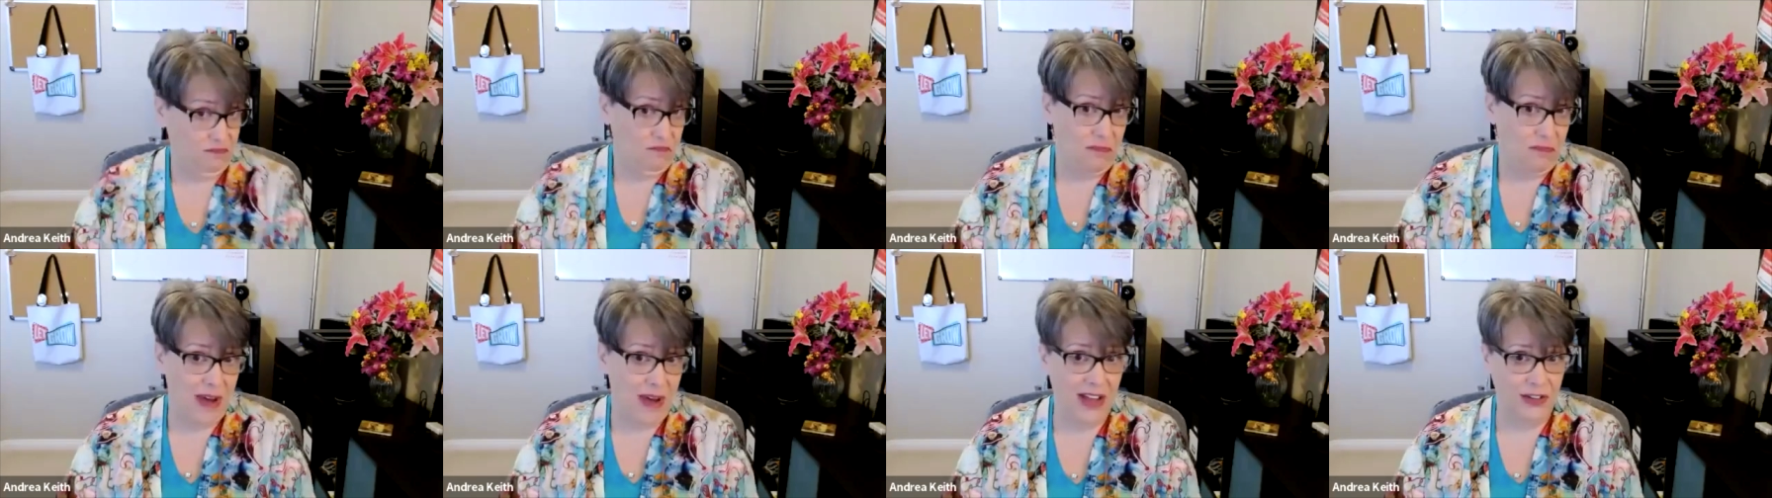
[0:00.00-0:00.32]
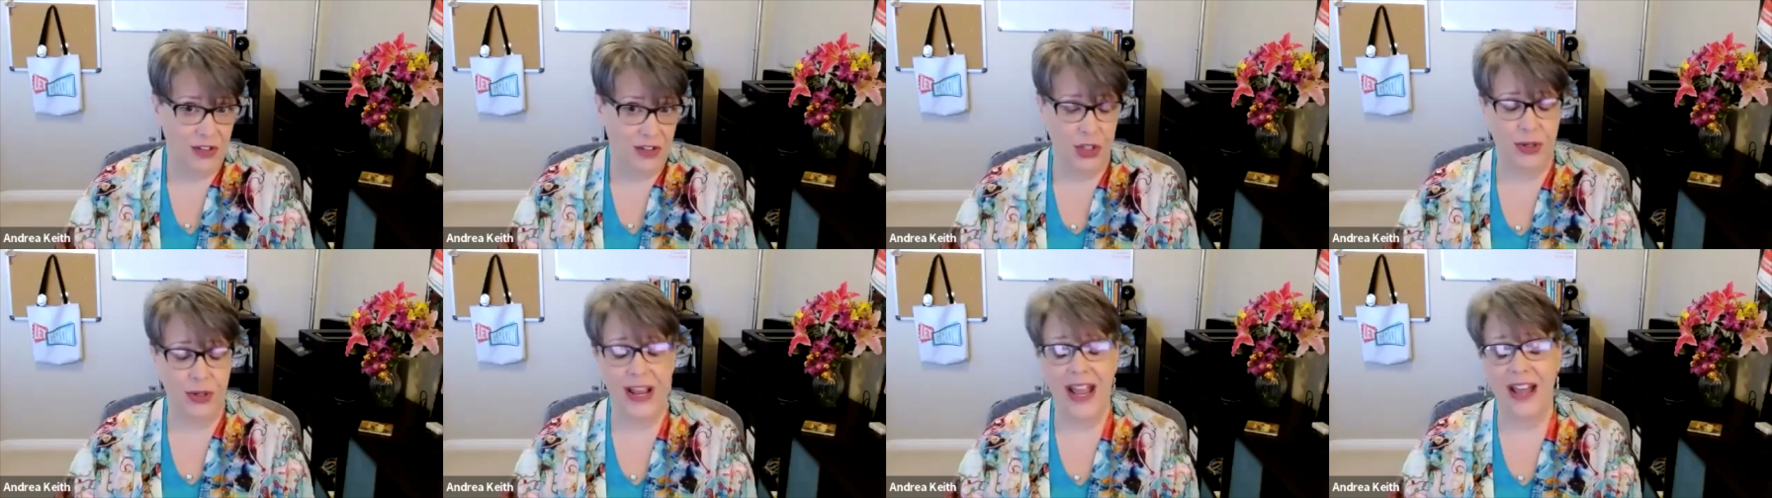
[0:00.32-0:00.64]
about
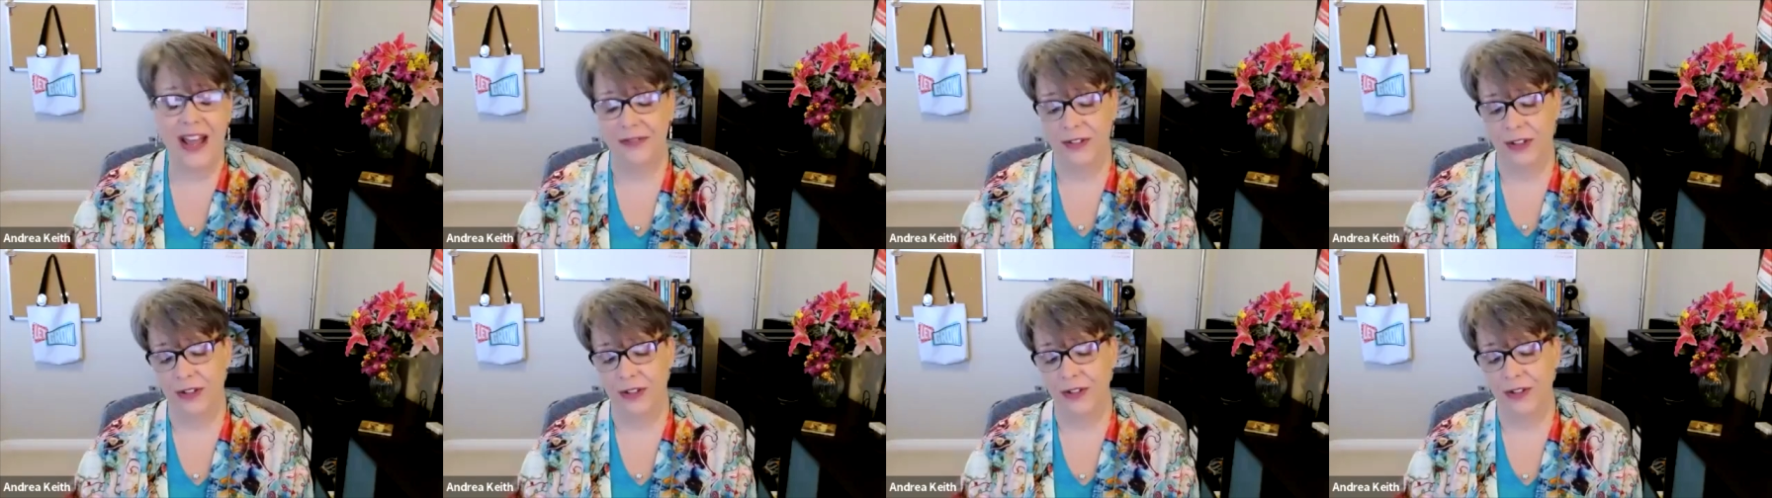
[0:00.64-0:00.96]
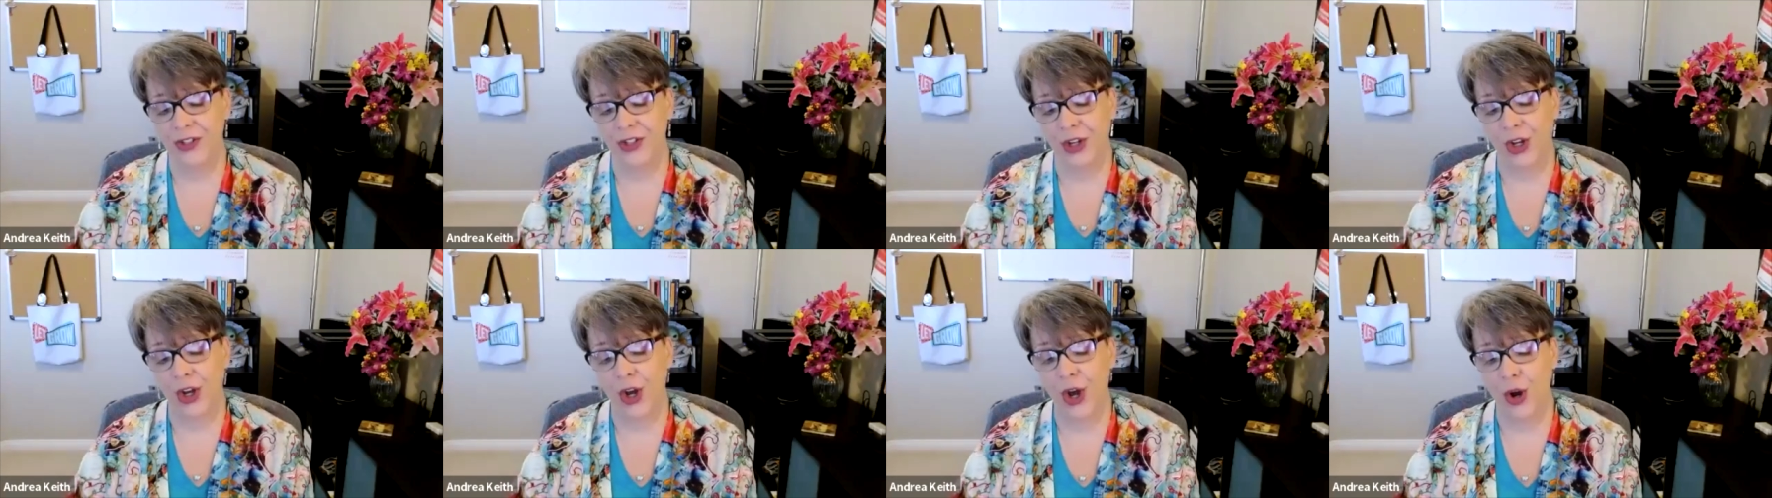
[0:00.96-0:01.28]
2.5 years
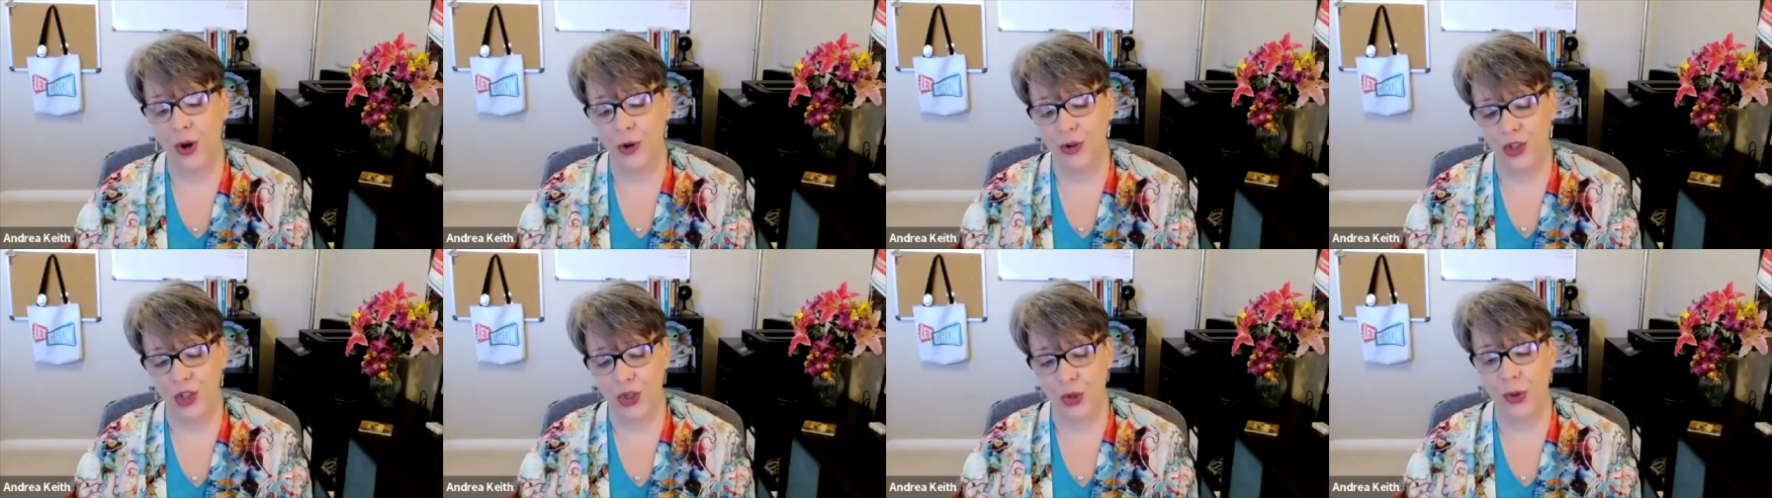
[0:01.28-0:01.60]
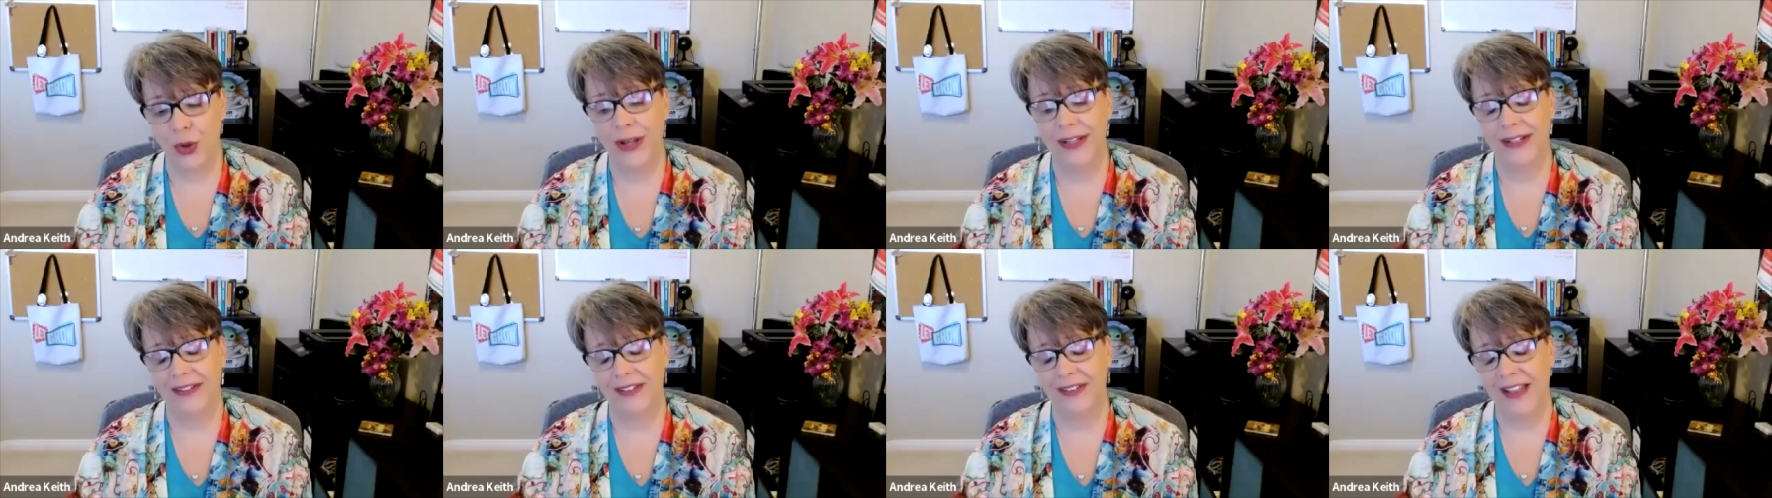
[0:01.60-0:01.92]
ago,
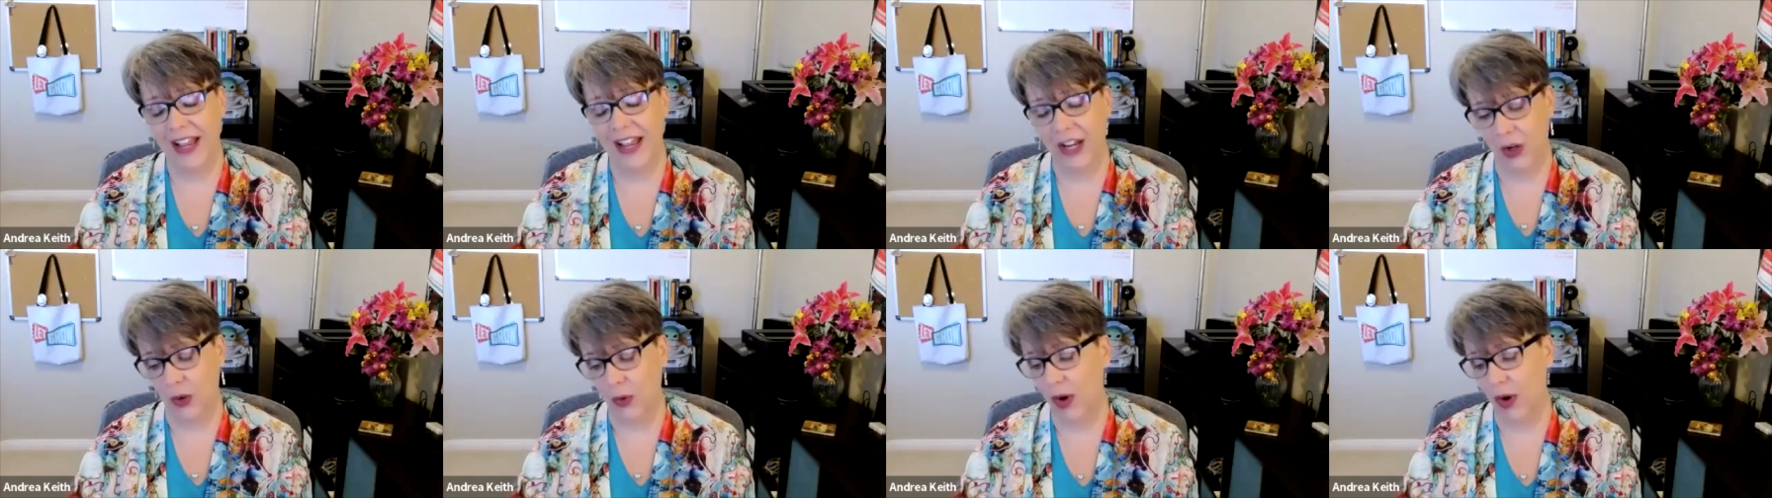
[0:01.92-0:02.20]
joined Let